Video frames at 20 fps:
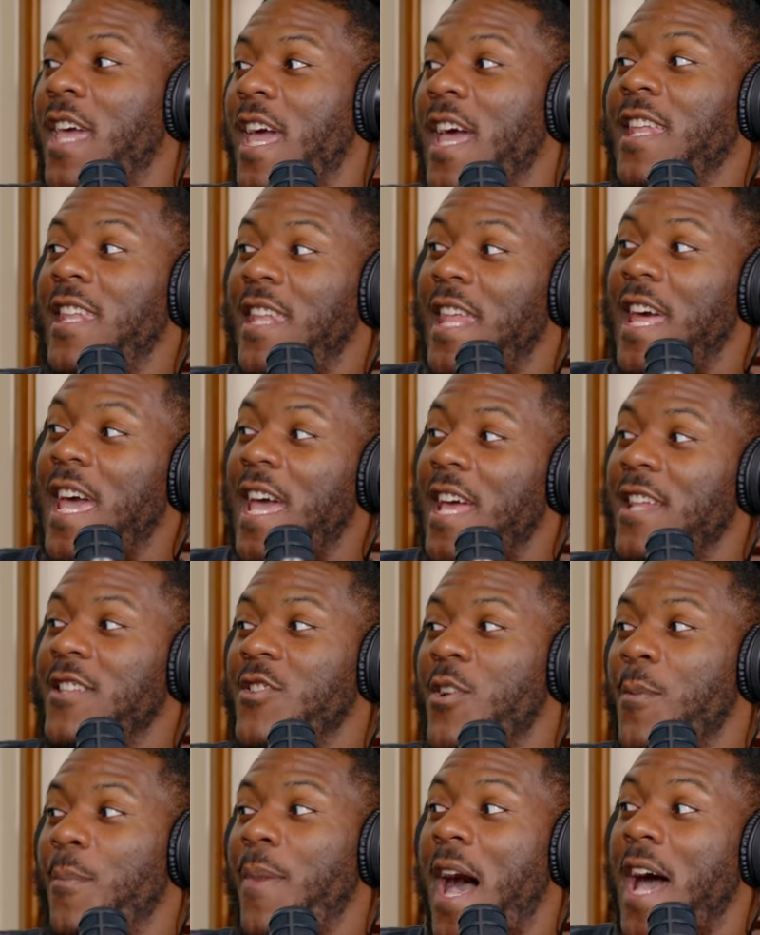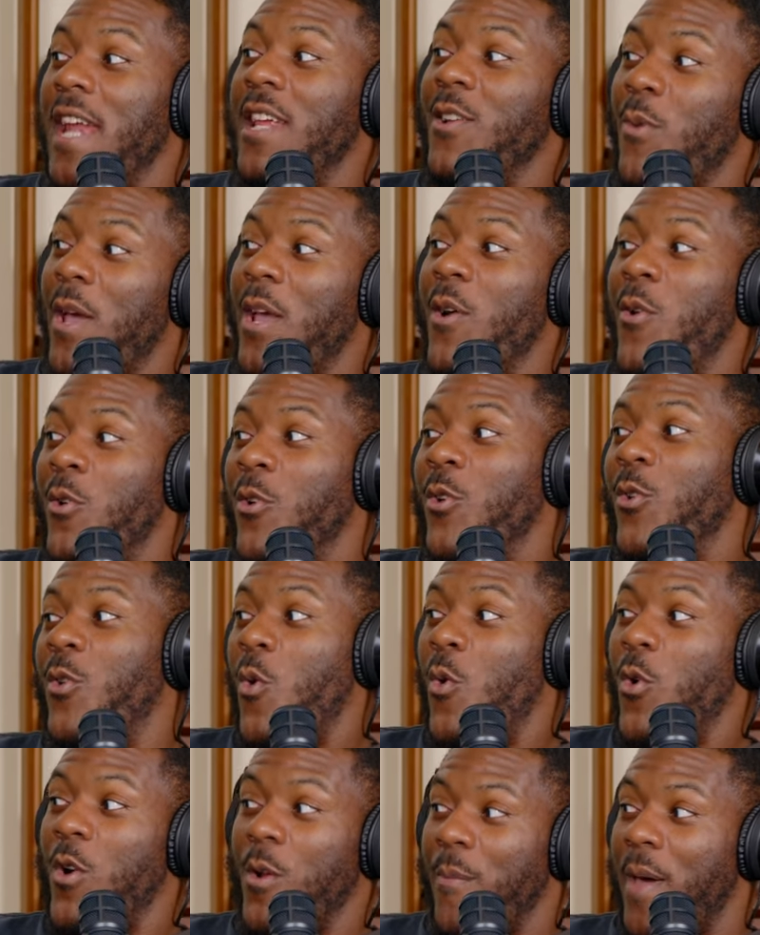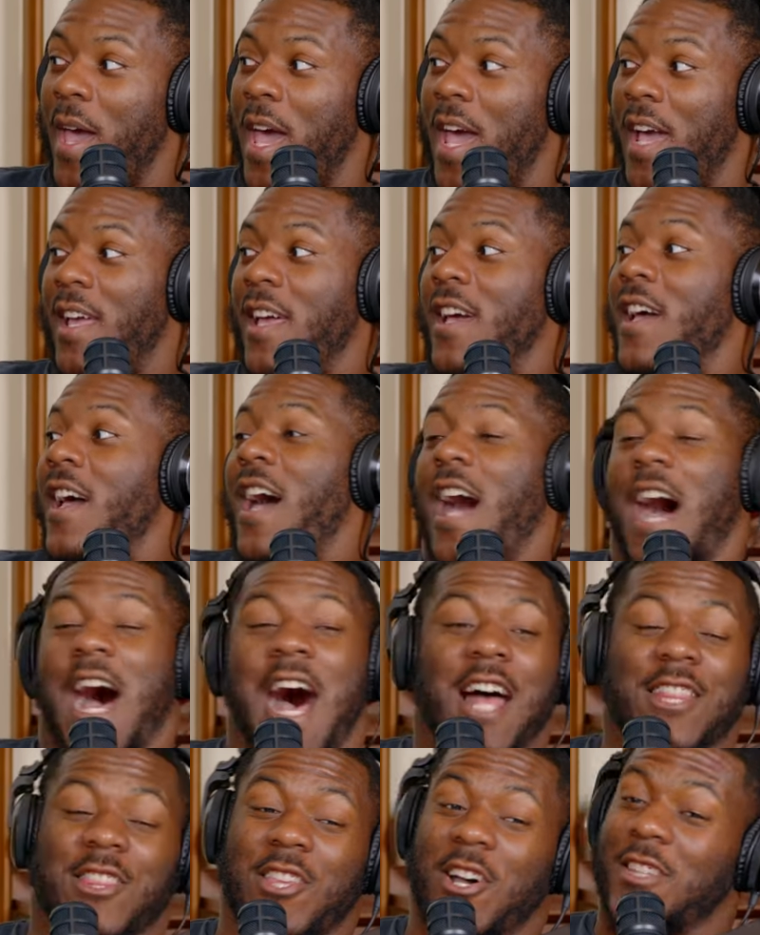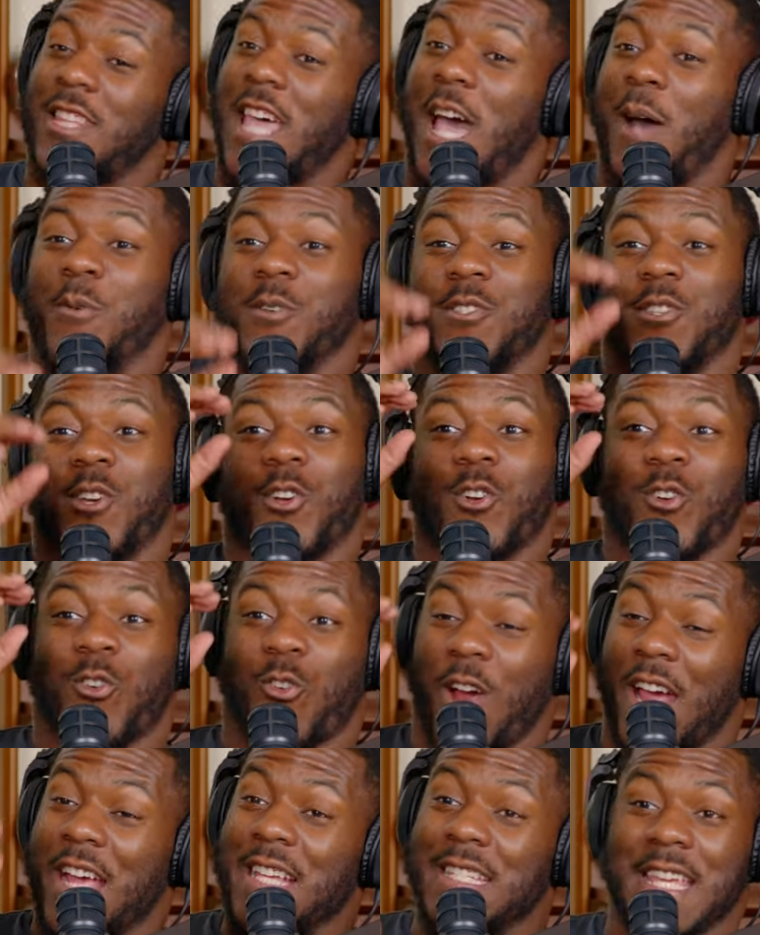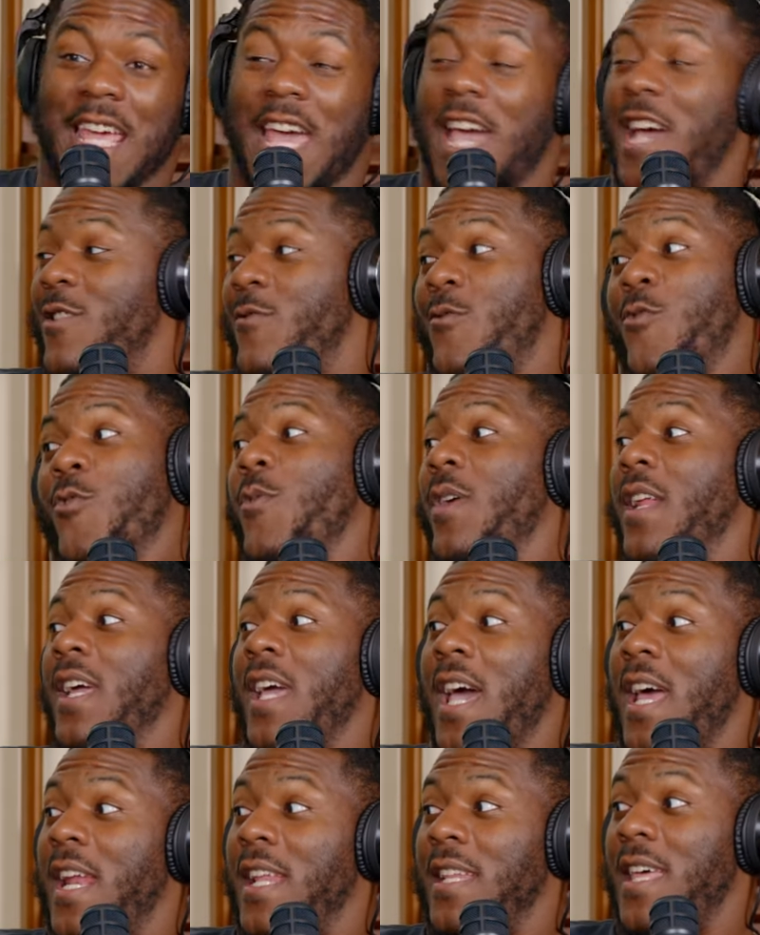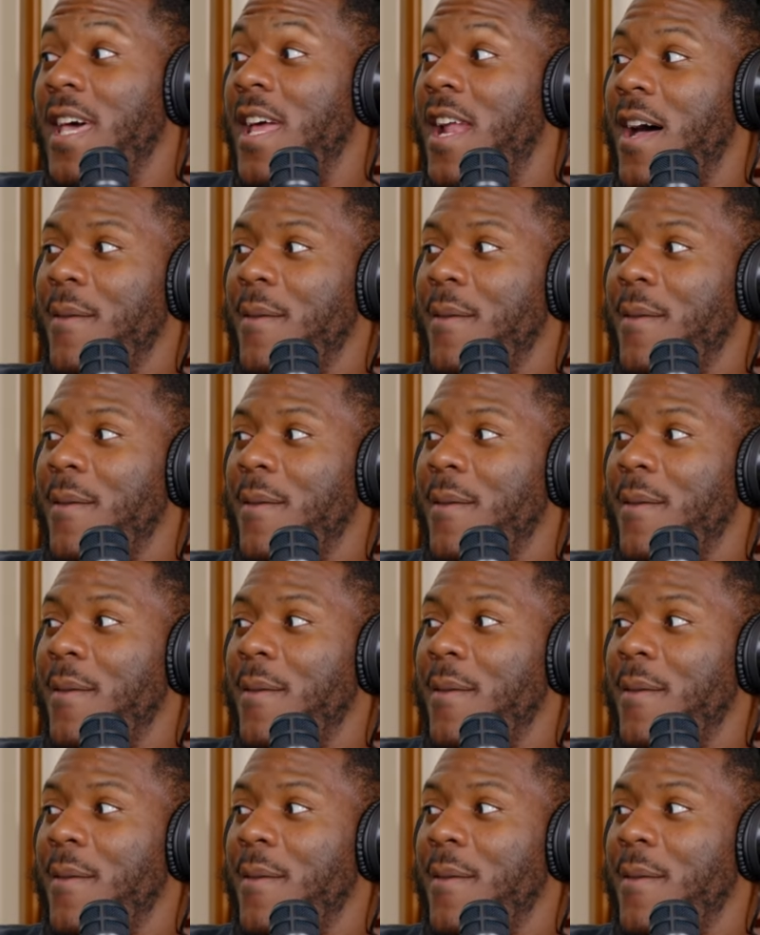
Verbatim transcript: can't land your body weight on a quarterback. I thought that was a crazy ass rule when they added that.